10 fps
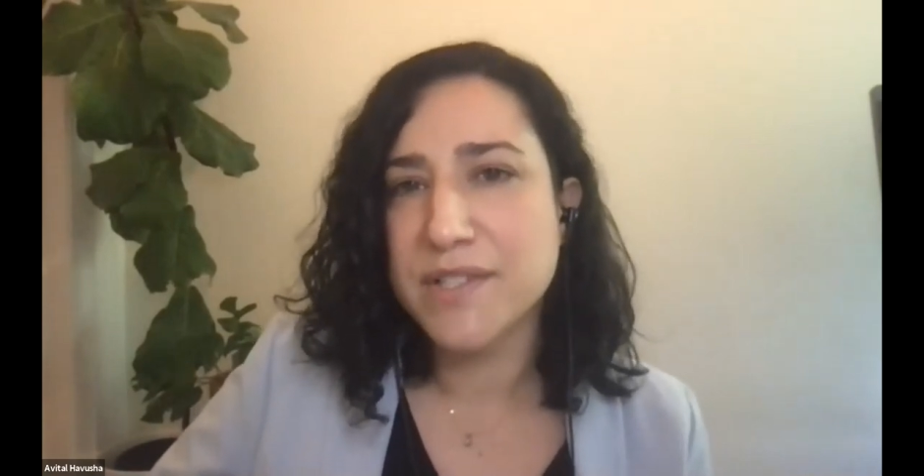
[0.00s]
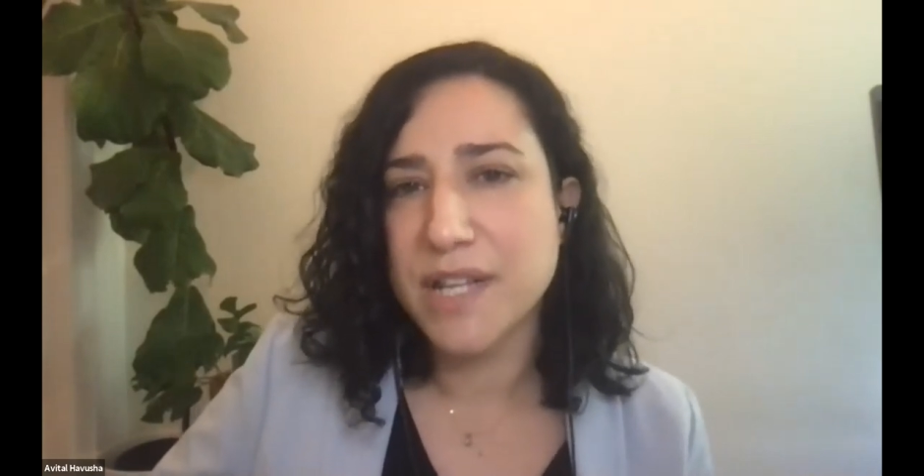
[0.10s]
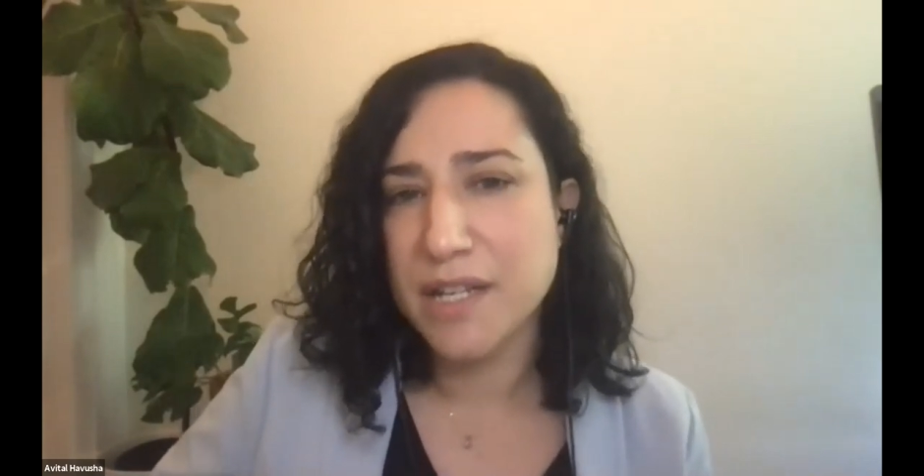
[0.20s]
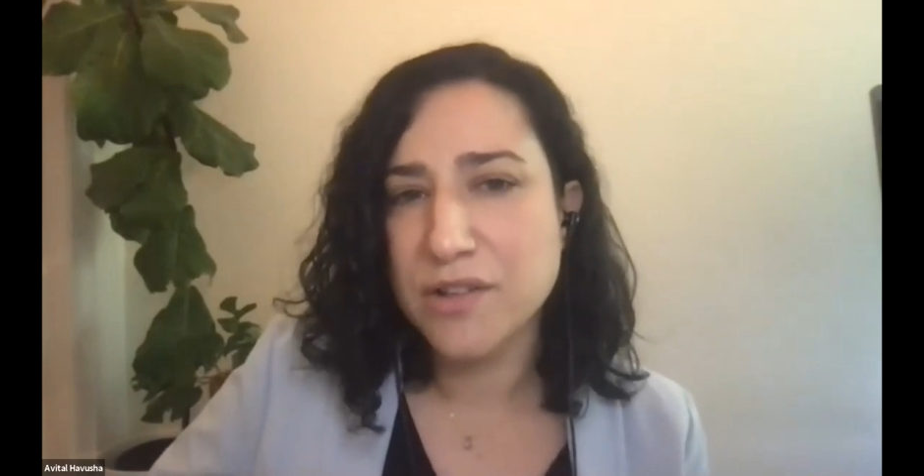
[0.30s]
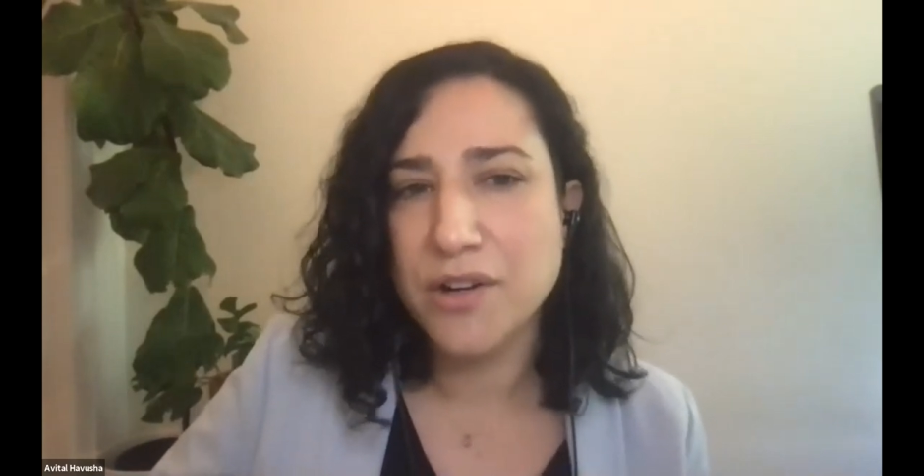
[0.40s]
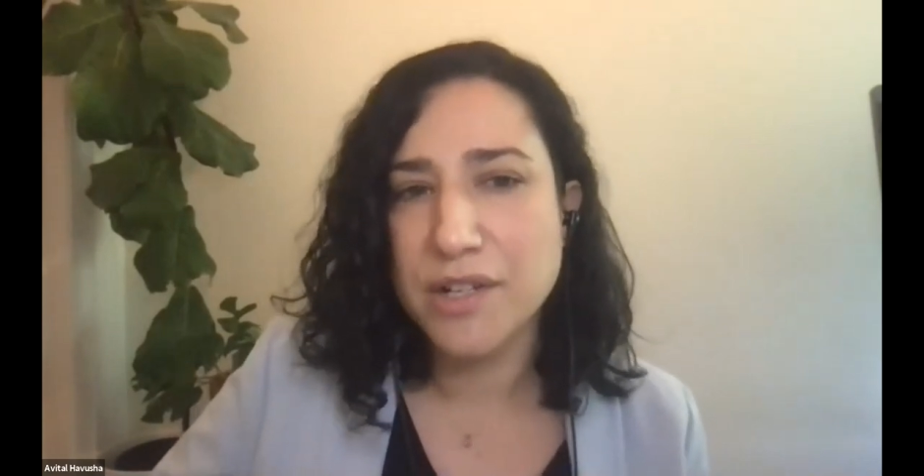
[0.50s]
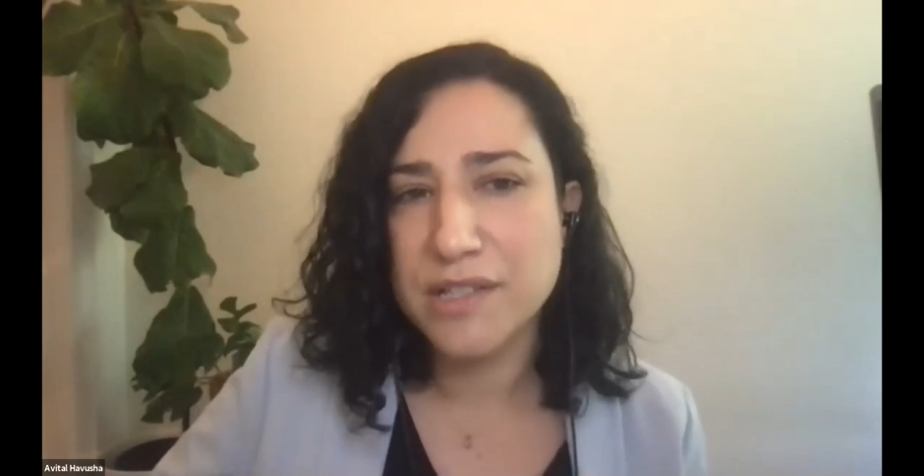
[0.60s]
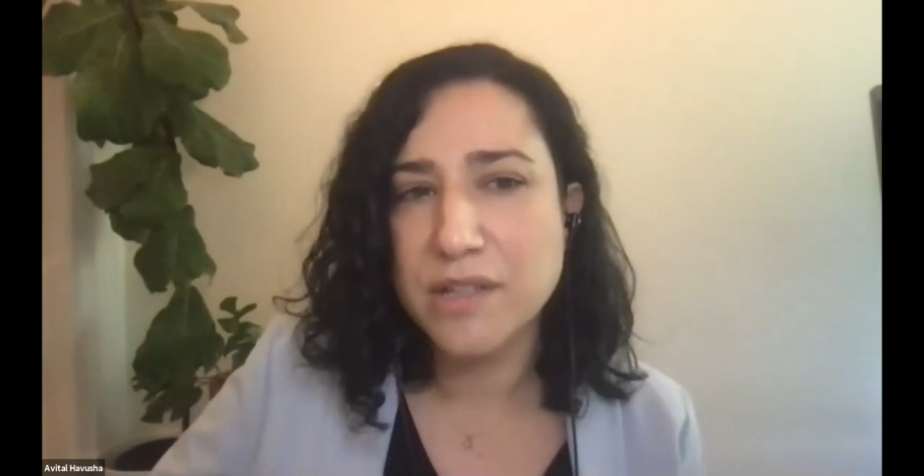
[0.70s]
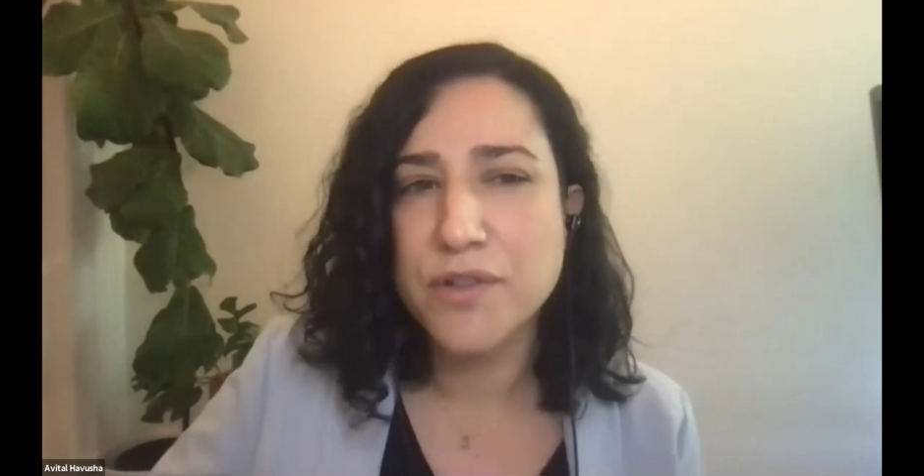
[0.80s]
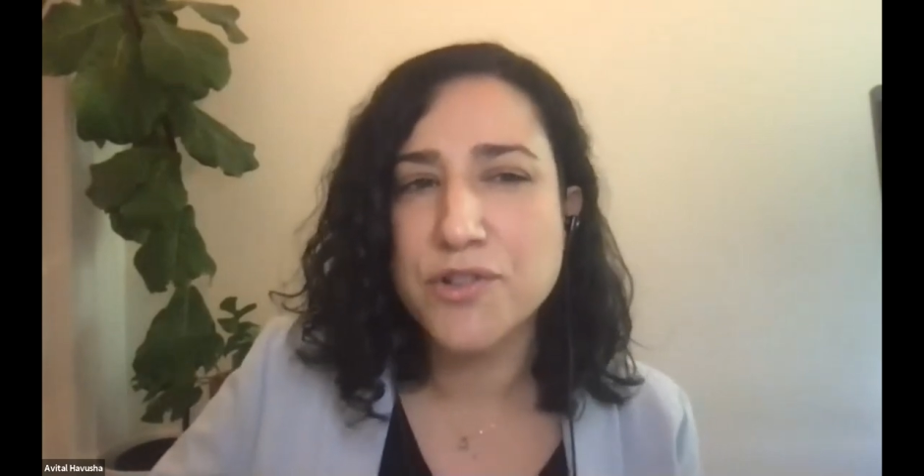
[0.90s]
setting targets
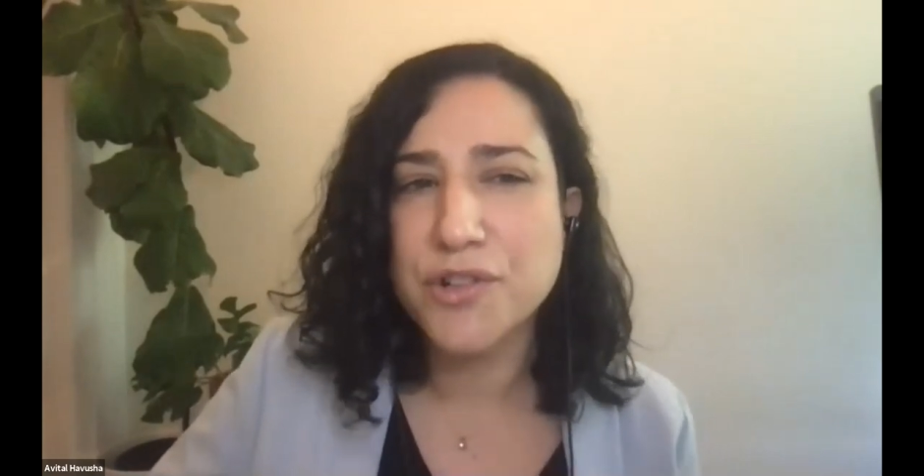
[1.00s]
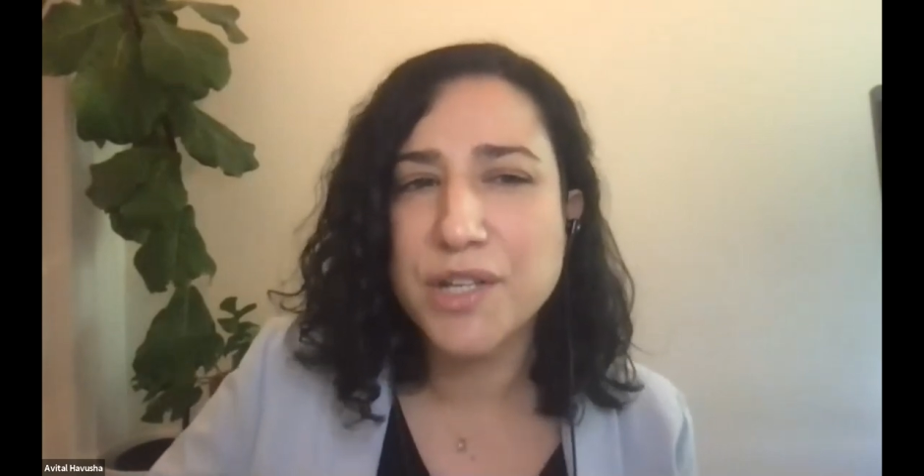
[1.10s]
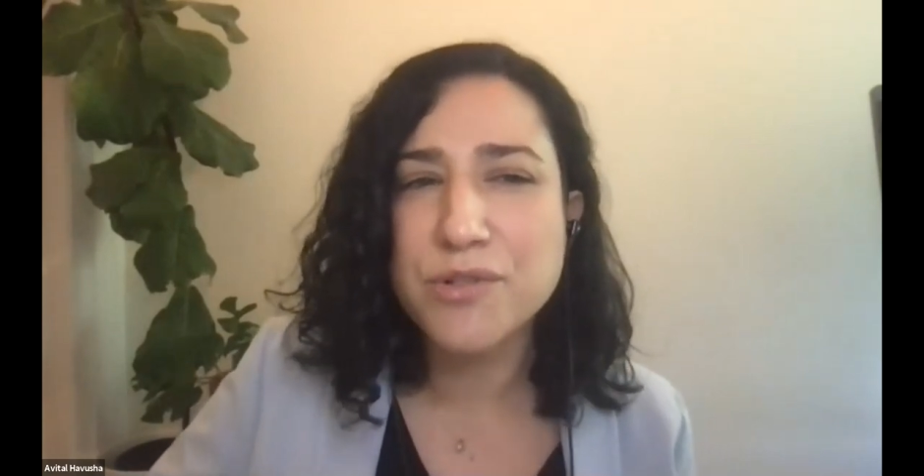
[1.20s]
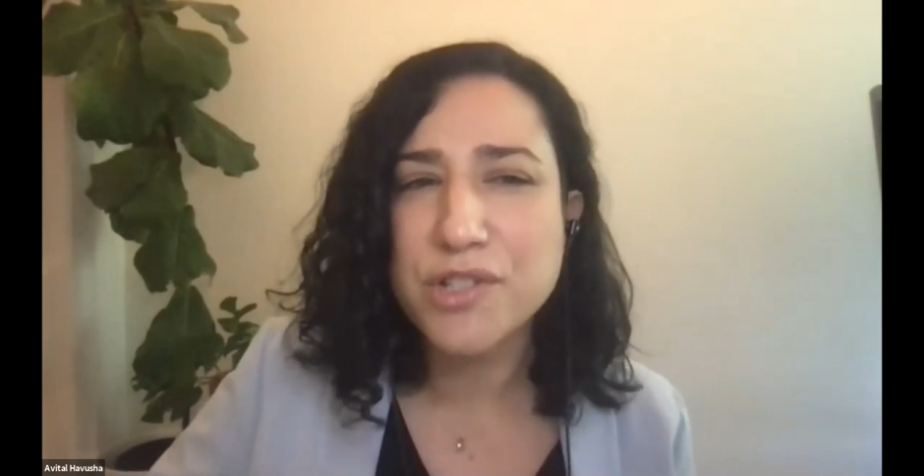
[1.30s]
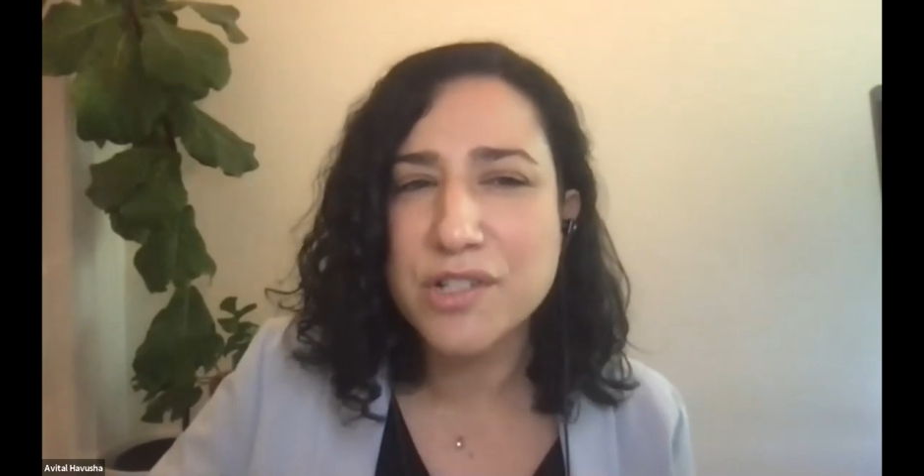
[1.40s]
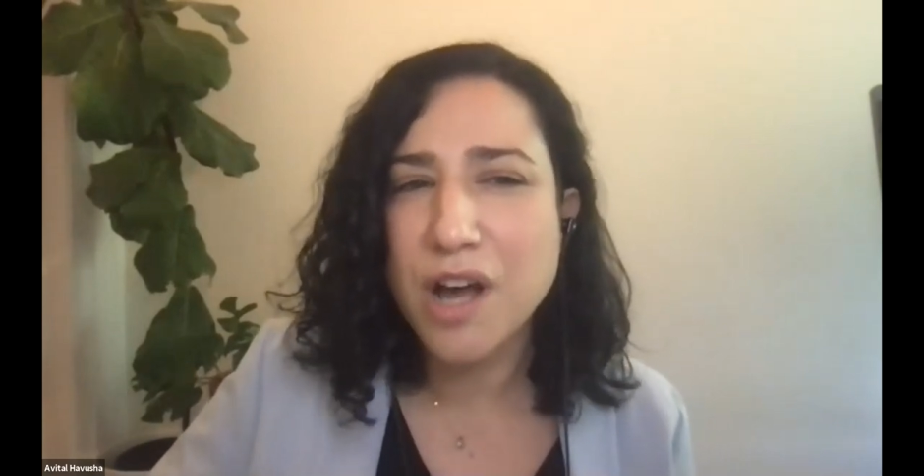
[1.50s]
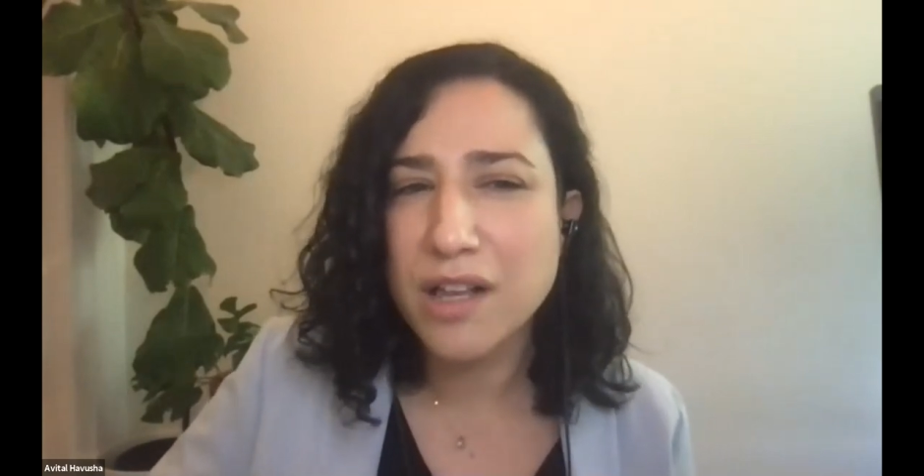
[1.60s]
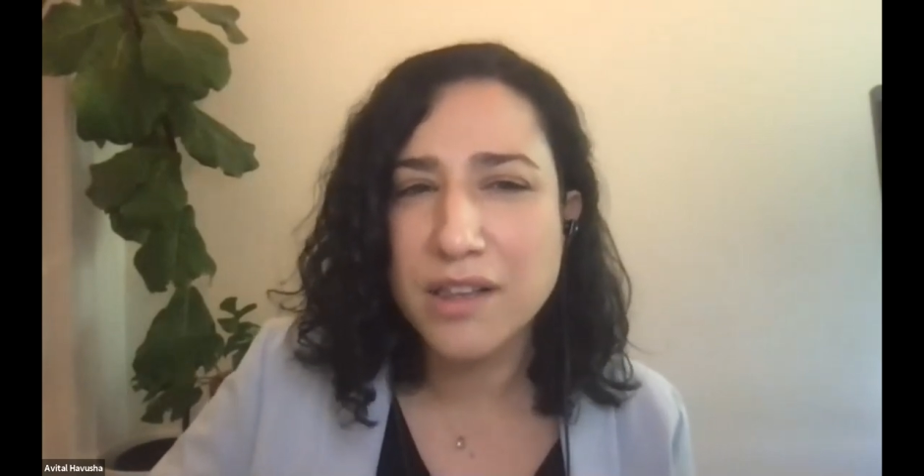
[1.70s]
in the future. Can you just talk a